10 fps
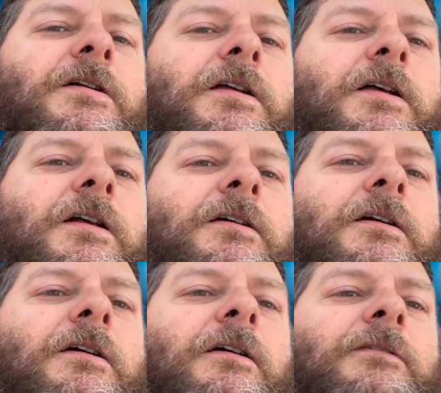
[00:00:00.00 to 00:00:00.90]

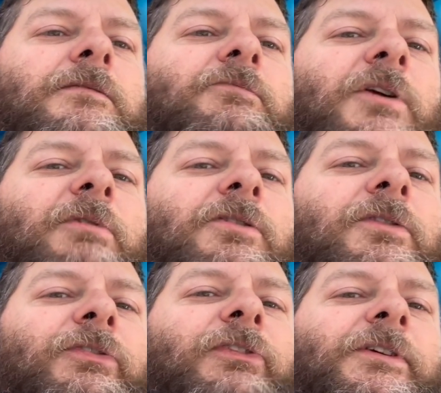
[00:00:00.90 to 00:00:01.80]
and probably
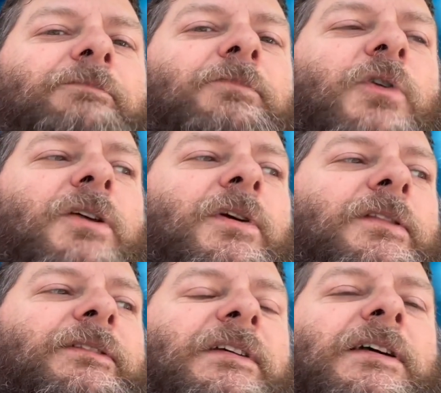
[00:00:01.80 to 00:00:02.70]
go to sleep right
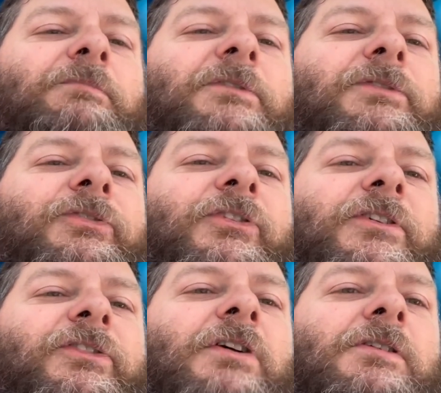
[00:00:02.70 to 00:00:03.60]
around the time the
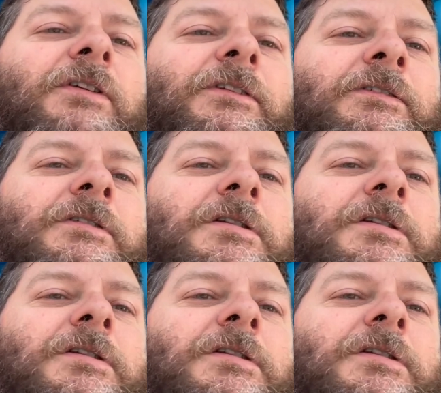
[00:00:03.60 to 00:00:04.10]
sun's gone.